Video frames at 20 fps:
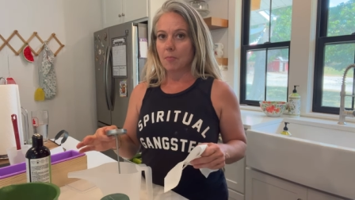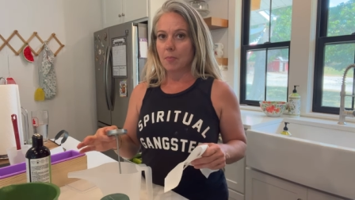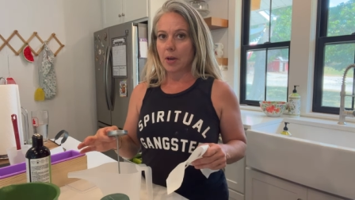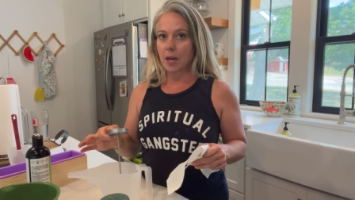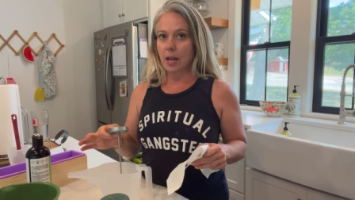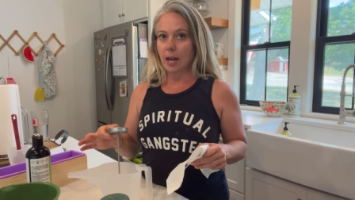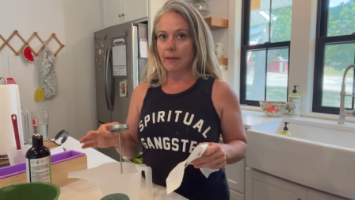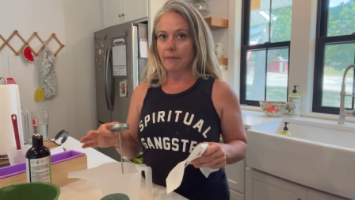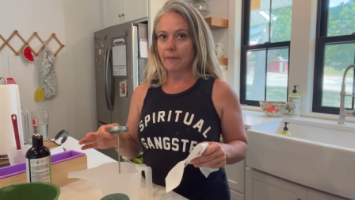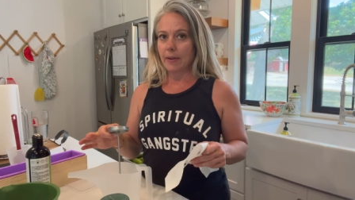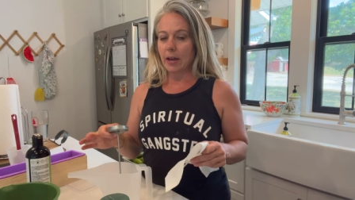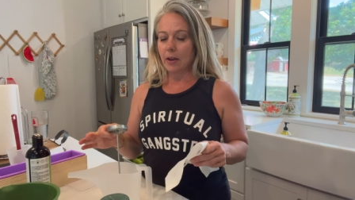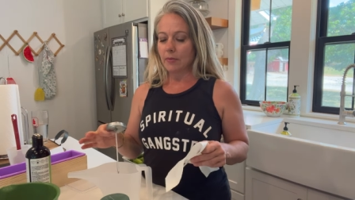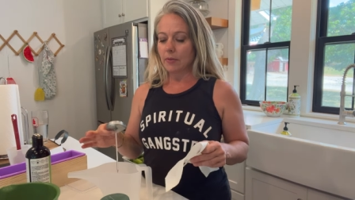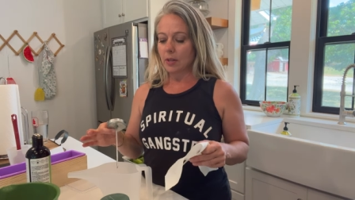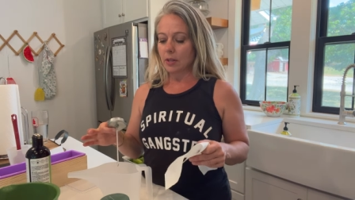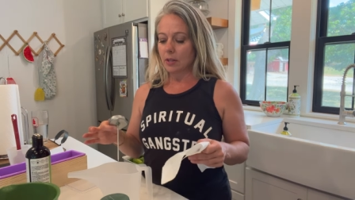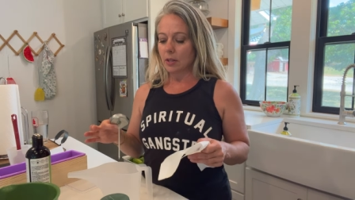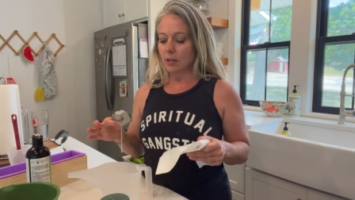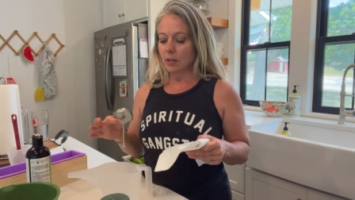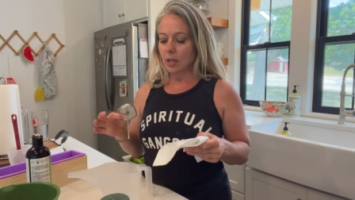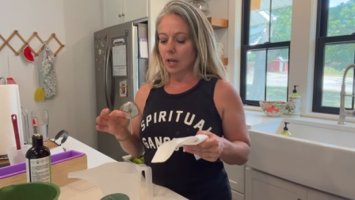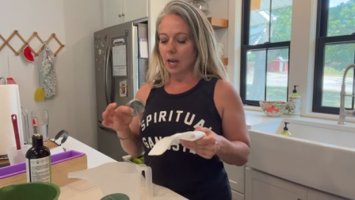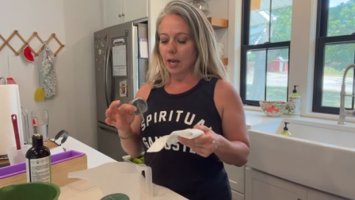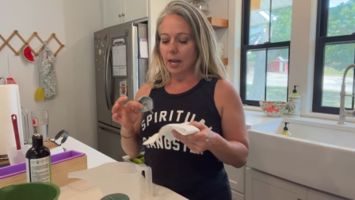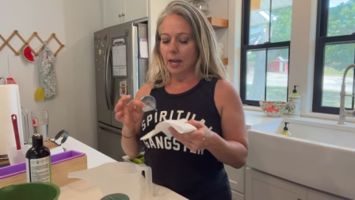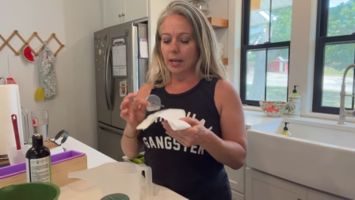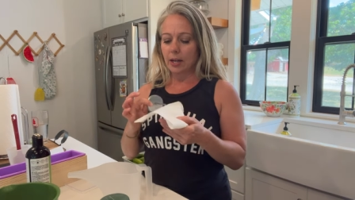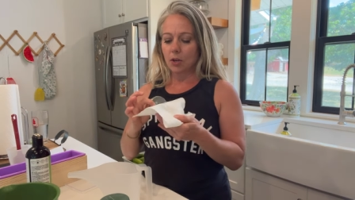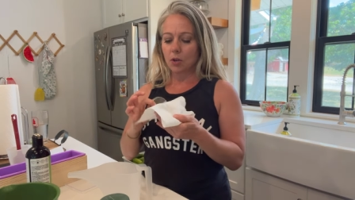but I found that the
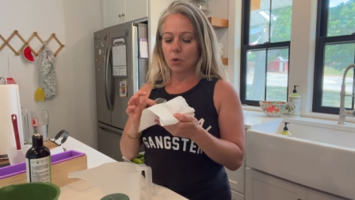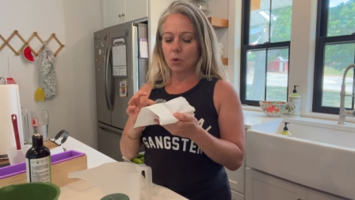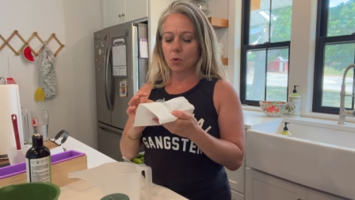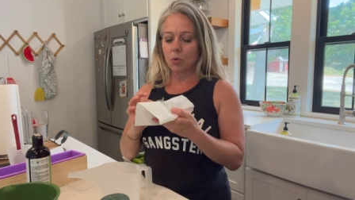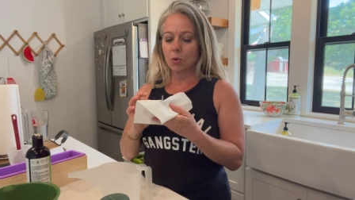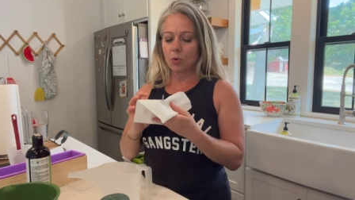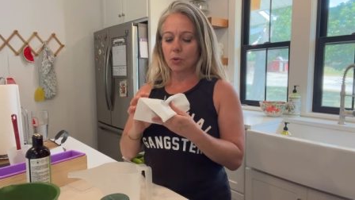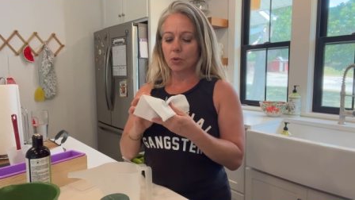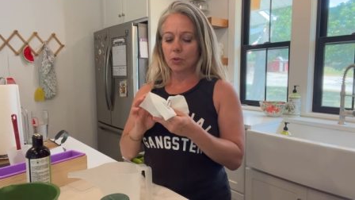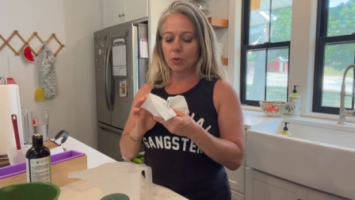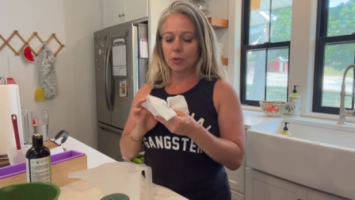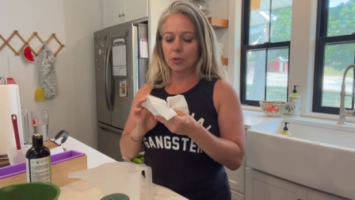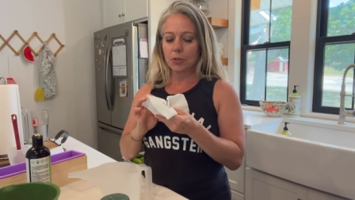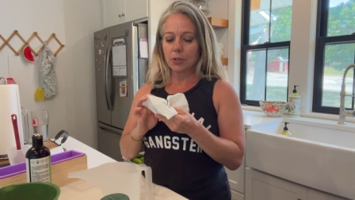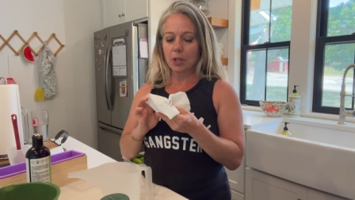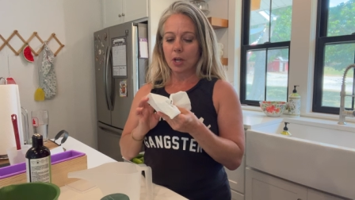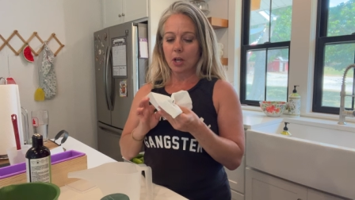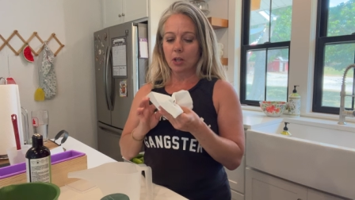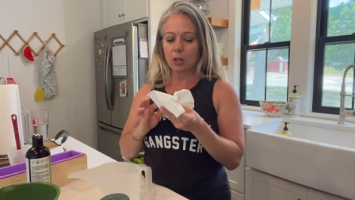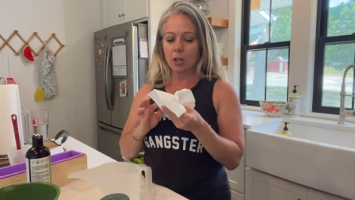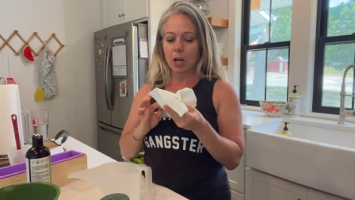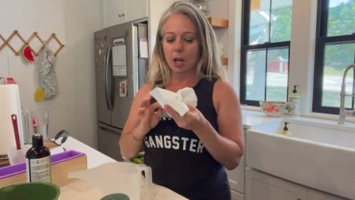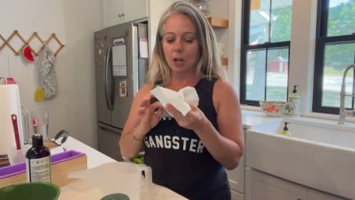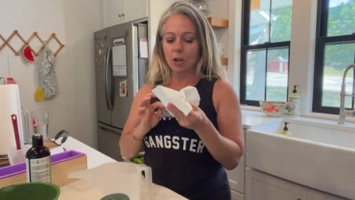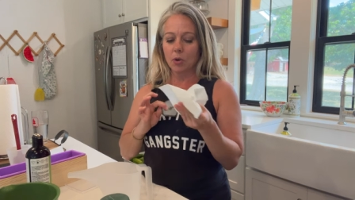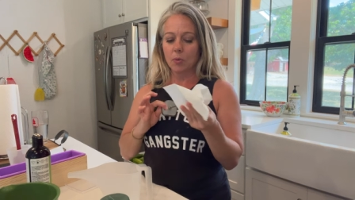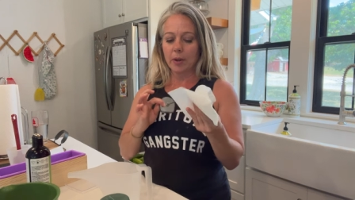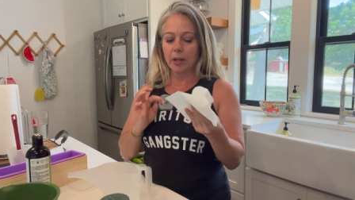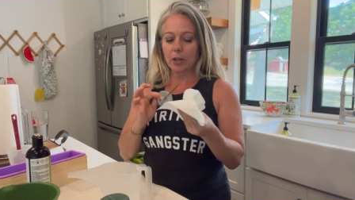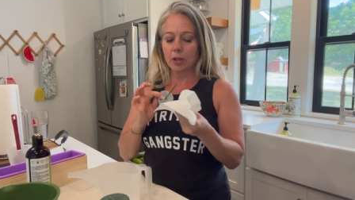lye cools a
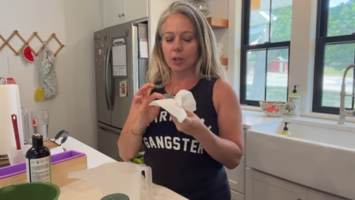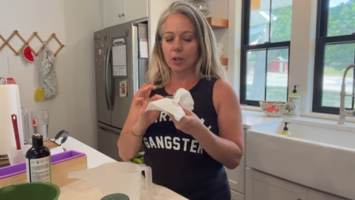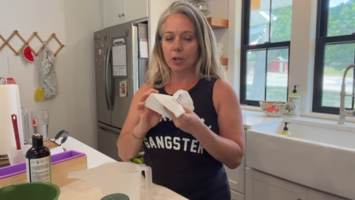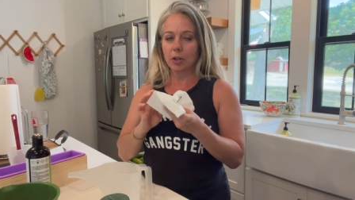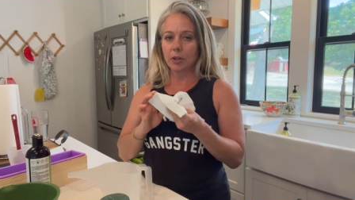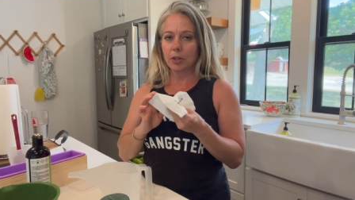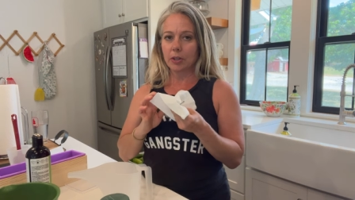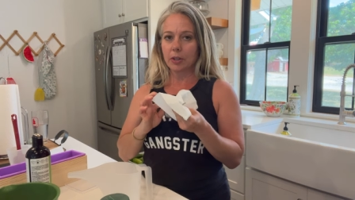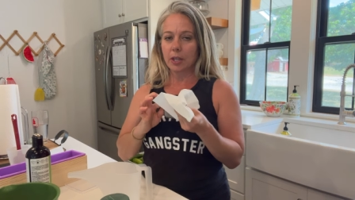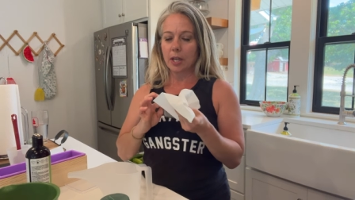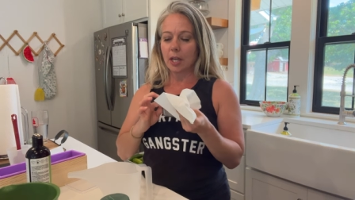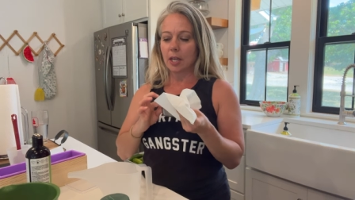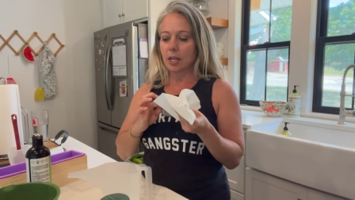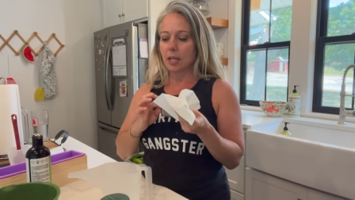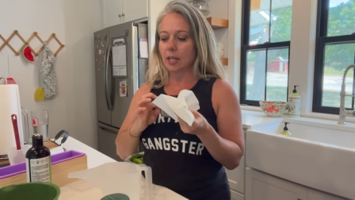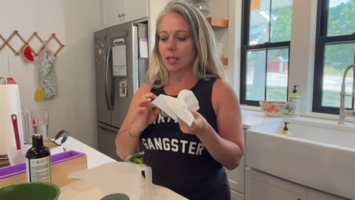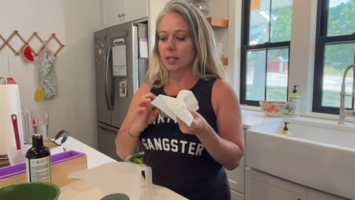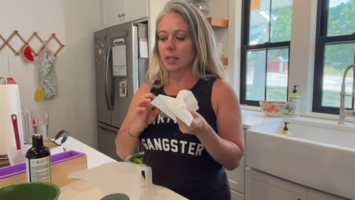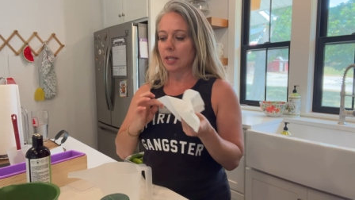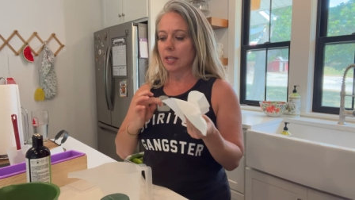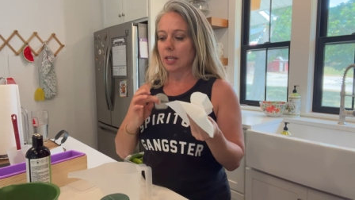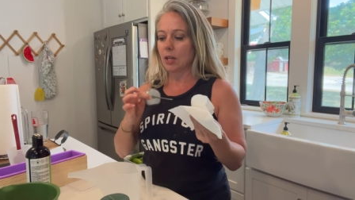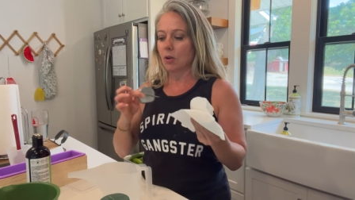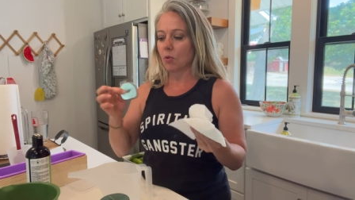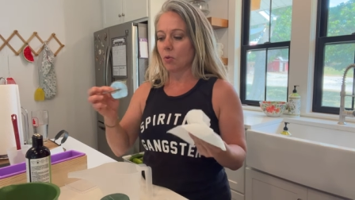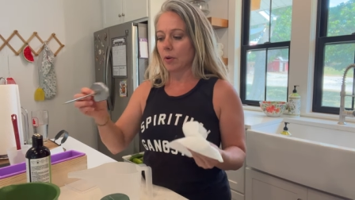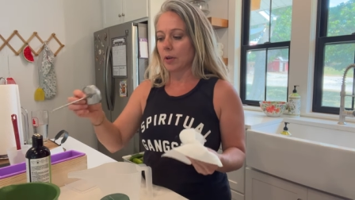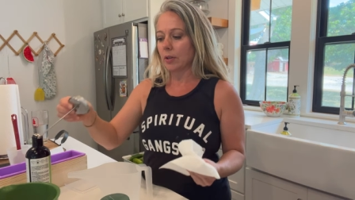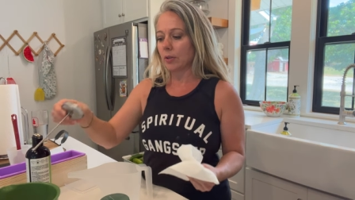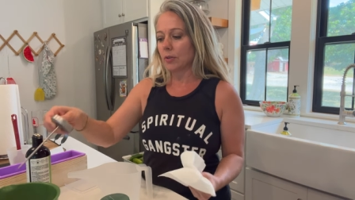lot quicker than the
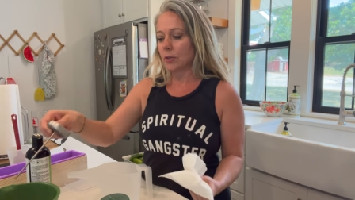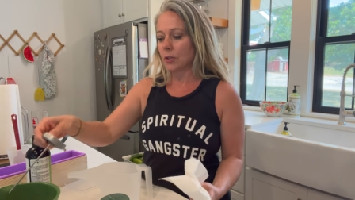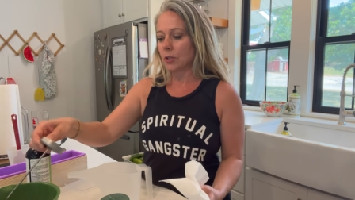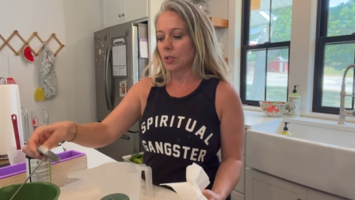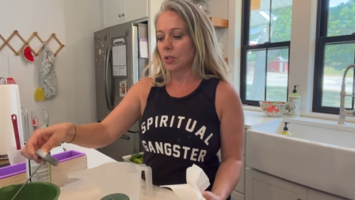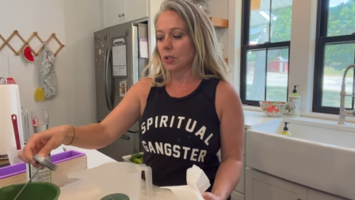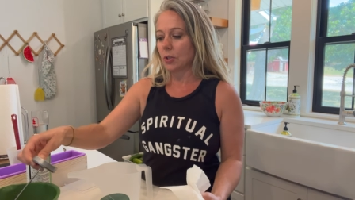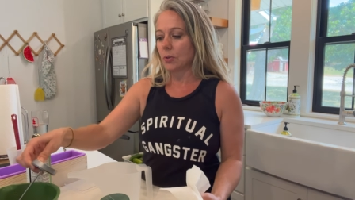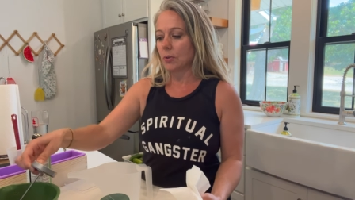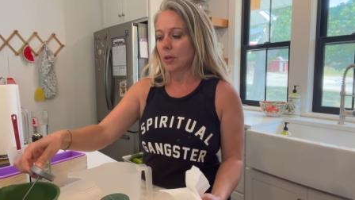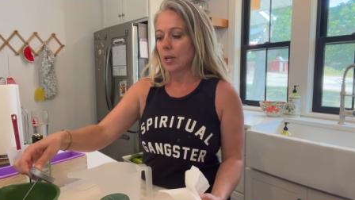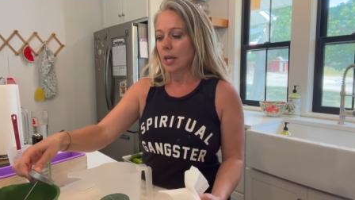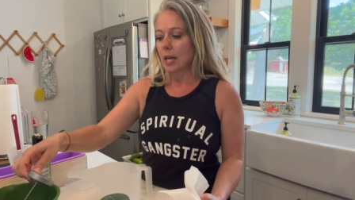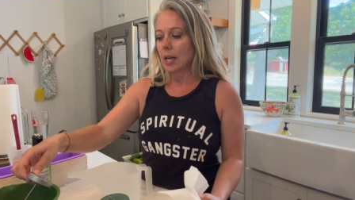oils do.